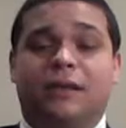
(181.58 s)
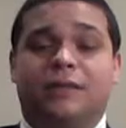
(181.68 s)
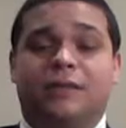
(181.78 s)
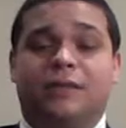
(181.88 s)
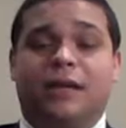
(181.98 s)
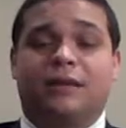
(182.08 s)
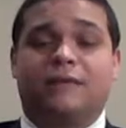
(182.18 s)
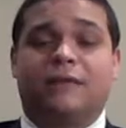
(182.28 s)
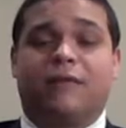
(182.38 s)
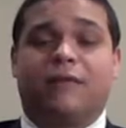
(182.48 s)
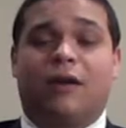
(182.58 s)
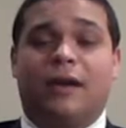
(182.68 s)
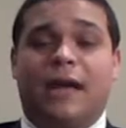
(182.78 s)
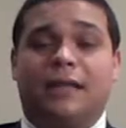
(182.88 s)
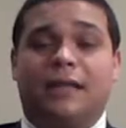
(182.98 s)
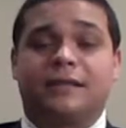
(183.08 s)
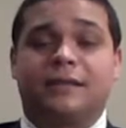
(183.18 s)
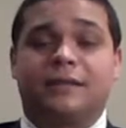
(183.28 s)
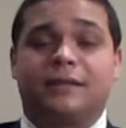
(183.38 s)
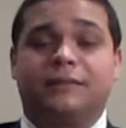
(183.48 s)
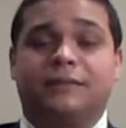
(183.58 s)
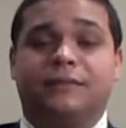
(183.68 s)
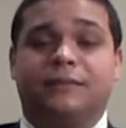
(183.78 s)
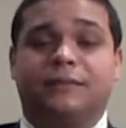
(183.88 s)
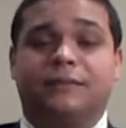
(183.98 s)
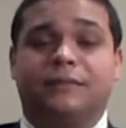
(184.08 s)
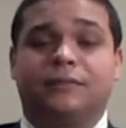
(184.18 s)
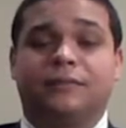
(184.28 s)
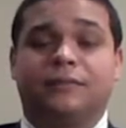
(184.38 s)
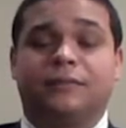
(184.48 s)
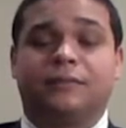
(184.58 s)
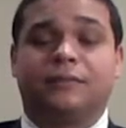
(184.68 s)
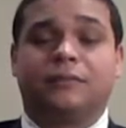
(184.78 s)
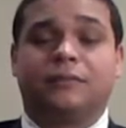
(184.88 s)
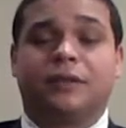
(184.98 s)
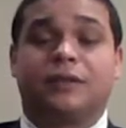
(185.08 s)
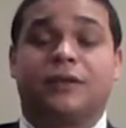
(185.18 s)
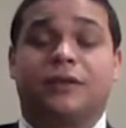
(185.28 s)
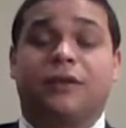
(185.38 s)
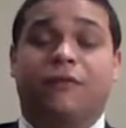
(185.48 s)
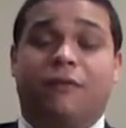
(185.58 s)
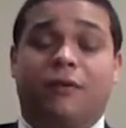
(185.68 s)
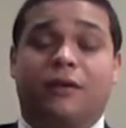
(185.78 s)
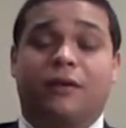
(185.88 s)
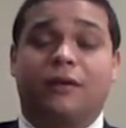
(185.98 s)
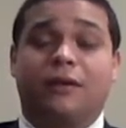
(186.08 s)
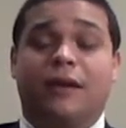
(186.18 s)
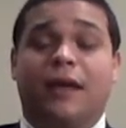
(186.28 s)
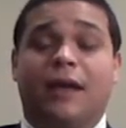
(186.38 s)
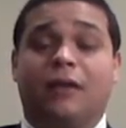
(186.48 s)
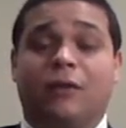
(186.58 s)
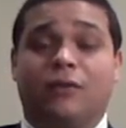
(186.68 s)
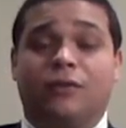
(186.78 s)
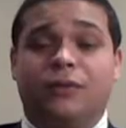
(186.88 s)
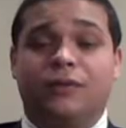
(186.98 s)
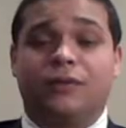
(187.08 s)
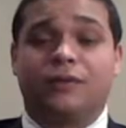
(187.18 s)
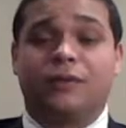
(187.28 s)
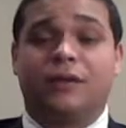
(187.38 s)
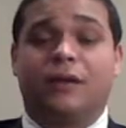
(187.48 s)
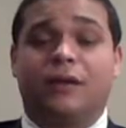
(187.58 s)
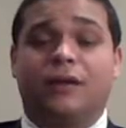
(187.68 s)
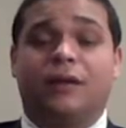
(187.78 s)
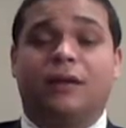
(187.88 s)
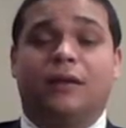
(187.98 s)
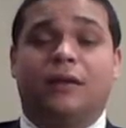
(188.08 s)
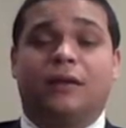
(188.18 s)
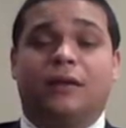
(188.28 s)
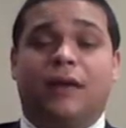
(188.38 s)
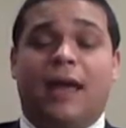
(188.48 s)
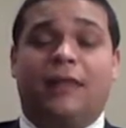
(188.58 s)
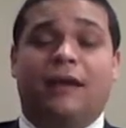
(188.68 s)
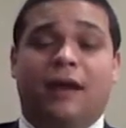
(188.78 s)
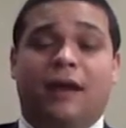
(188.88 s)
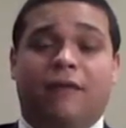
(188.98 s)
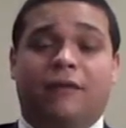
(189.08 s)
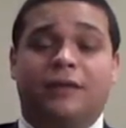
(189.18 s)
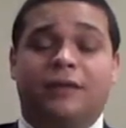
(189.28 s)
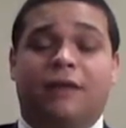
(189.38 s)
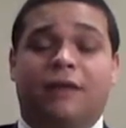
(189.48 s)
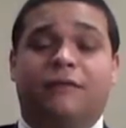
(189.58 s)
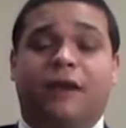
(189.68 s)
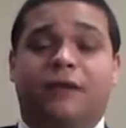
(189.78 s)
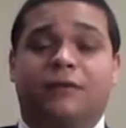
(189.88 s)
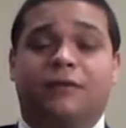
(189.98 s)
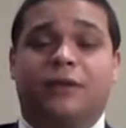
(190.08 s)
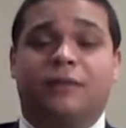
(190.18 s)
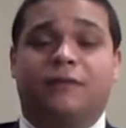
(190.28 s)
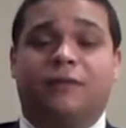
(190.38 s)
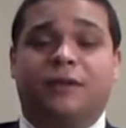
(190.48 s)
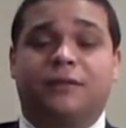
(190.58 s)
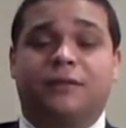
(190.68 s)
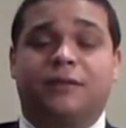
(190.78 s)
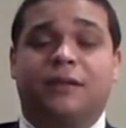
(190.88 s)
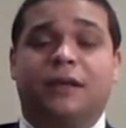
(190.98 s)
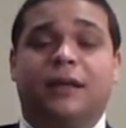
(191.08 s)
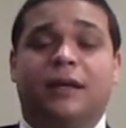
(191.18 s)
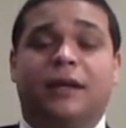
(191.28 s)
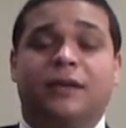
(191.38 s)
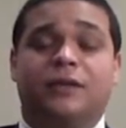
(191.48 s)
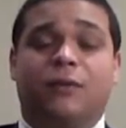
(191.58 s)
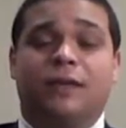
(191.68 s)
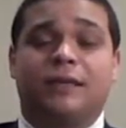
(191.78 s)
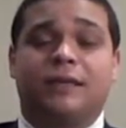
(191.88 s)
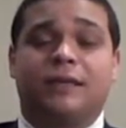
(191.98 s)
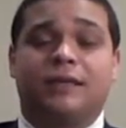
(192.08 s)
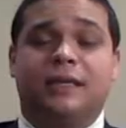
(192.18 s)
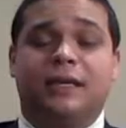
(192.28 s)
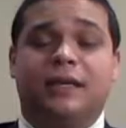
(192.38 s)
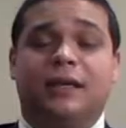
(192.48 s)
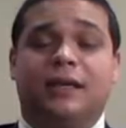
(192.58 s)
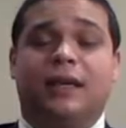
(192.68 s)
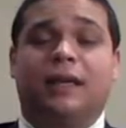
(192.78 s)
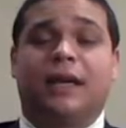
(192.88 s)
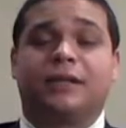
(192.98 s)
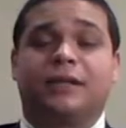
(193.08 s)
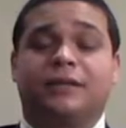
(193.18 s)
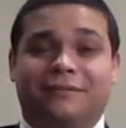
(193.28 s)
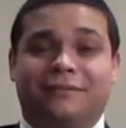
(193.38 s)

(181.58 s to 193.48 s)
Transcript: objectives of our analysis concerning foreign and local news and the coverage of Donald Trump's victory in the 2016 election.